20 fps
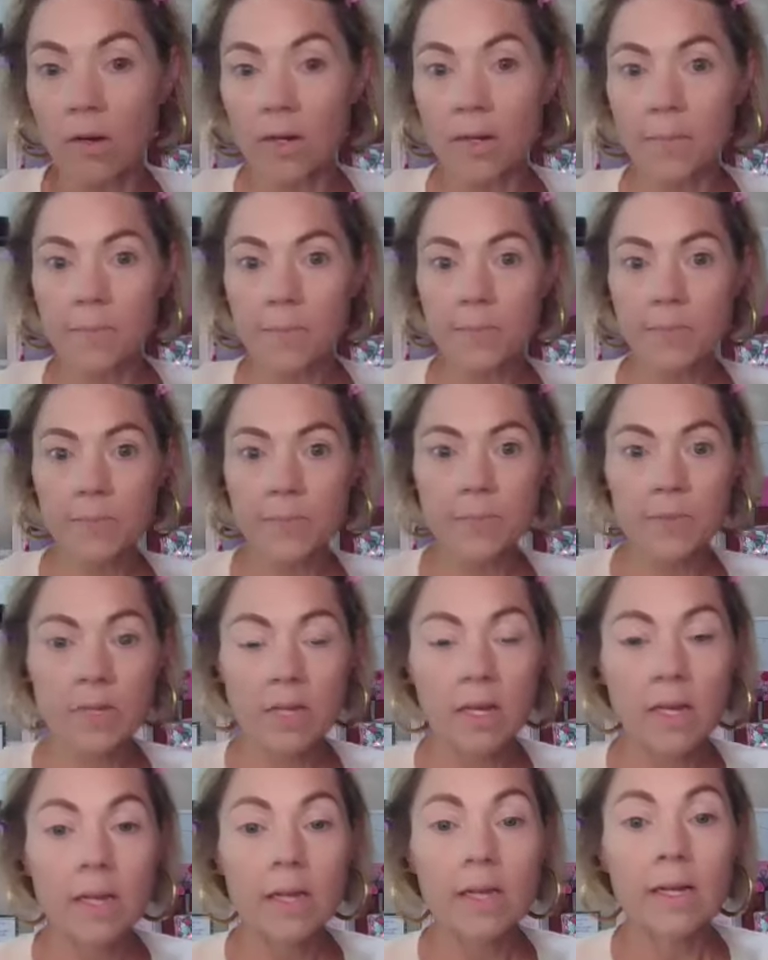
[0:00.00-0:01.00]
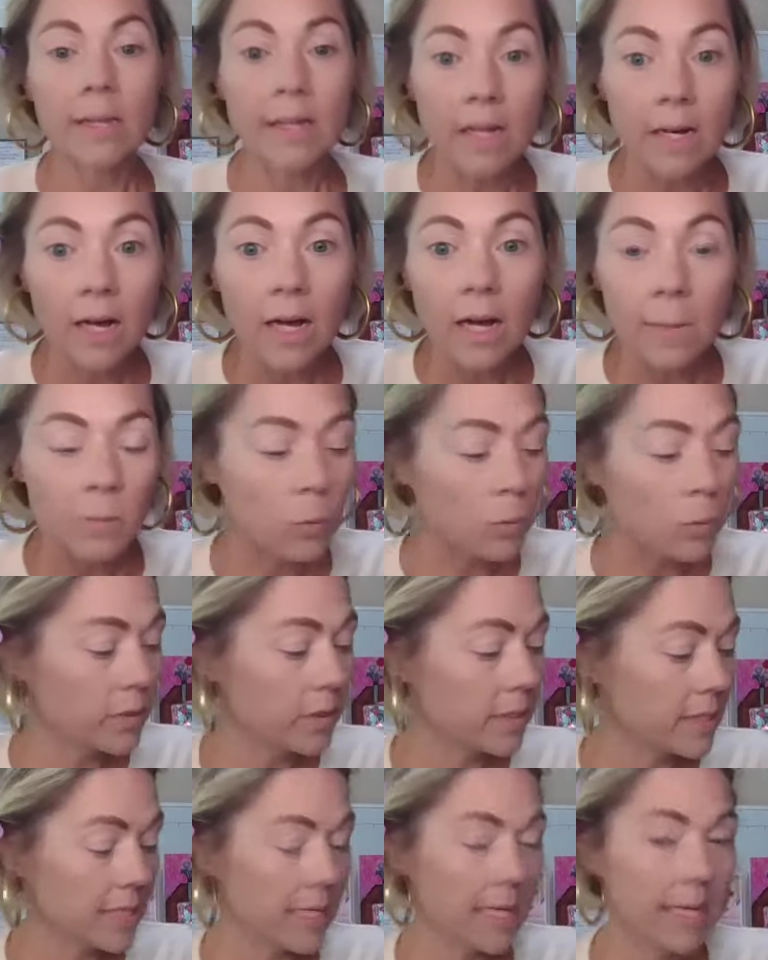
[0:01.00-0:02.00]
All right. Now I'm
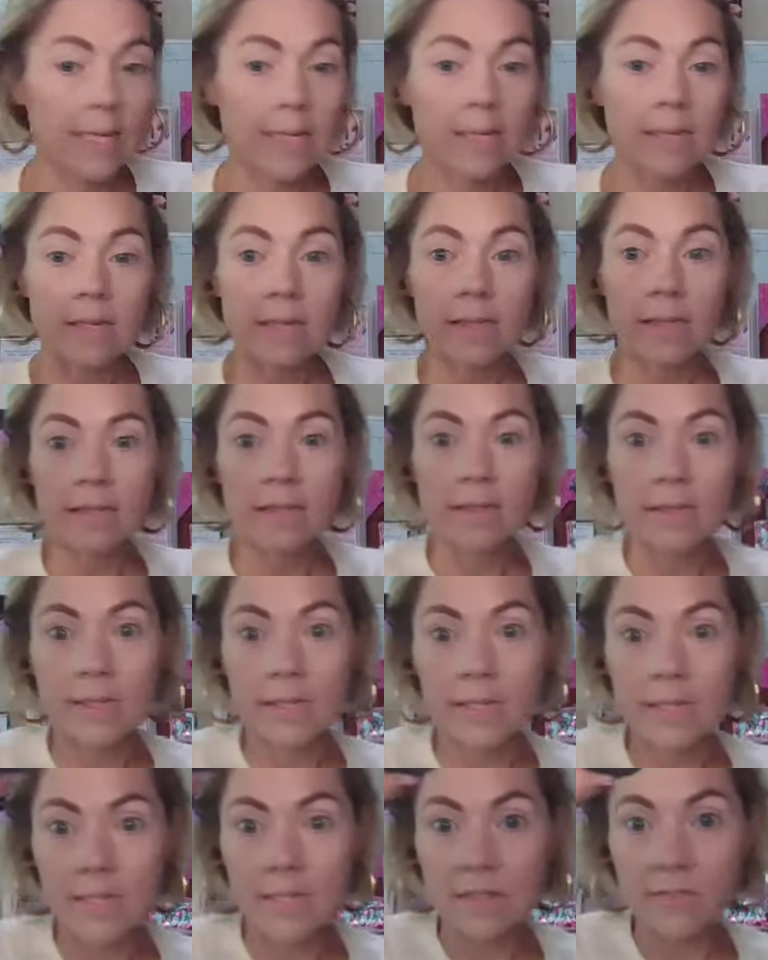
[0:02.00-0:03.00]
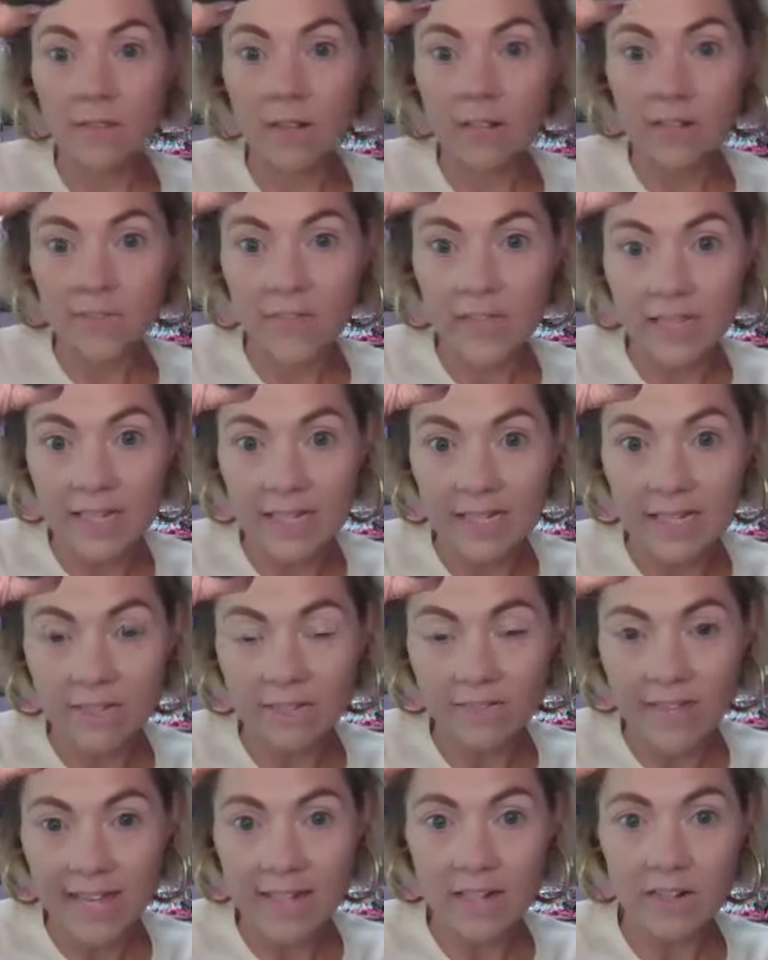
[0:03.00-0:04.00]
going to take this fluffy end,
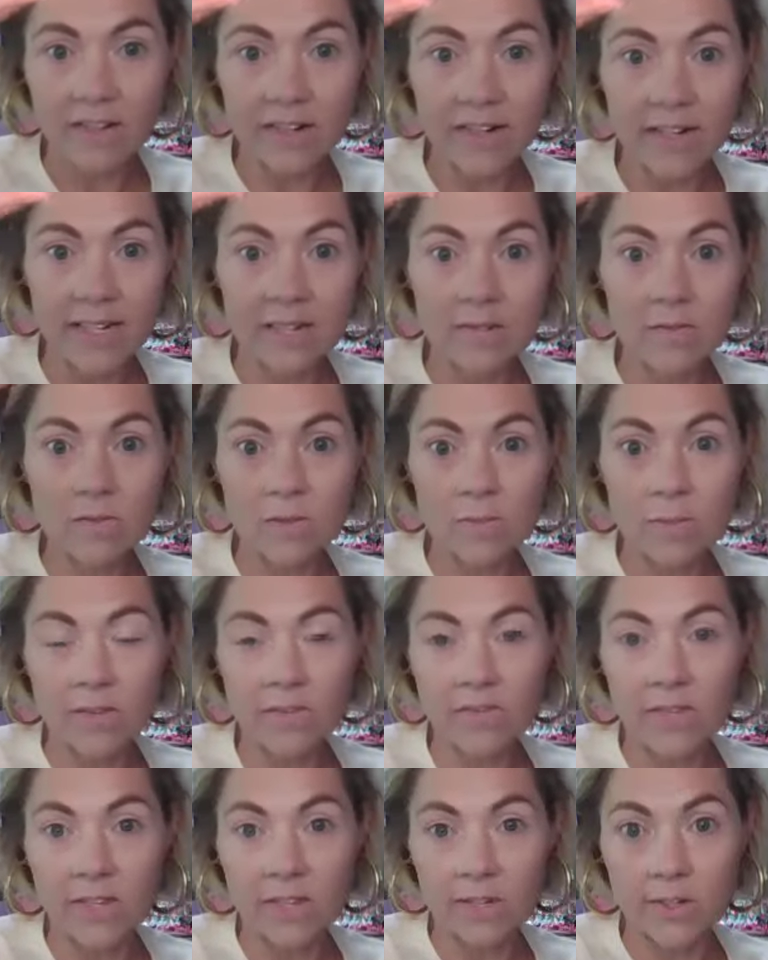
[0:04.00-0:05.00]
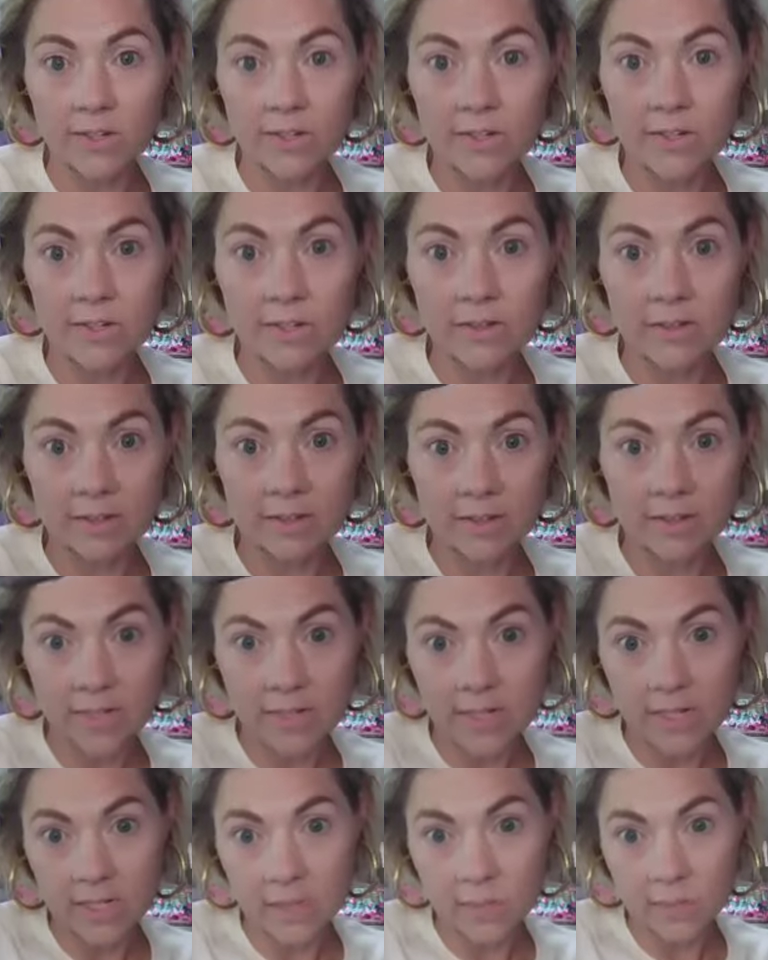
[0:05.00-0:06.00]
the fatter end, in my fingers,
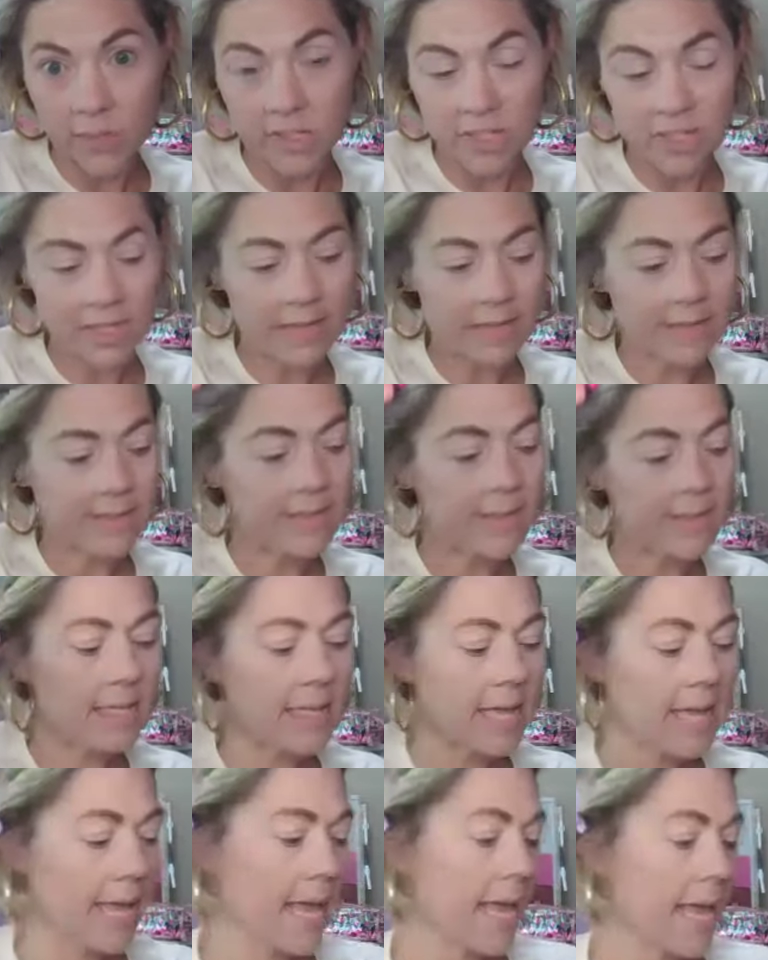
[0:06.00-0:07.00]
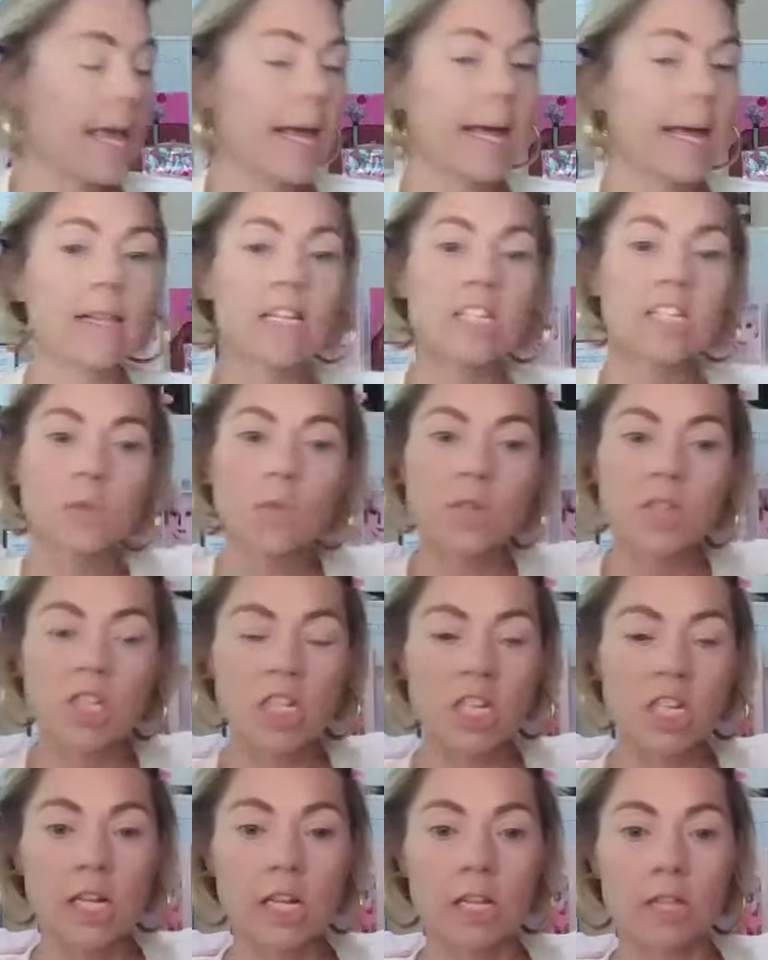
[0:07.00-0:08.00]
kind of squish it like this. And let's do a
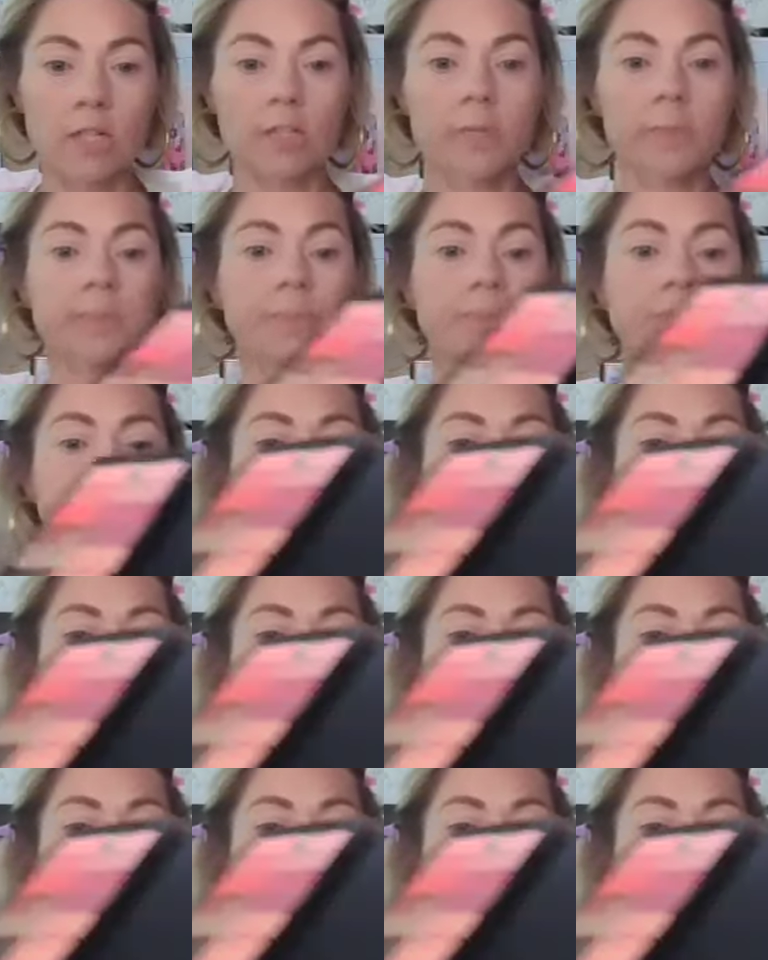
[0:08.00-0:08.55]
cheek color.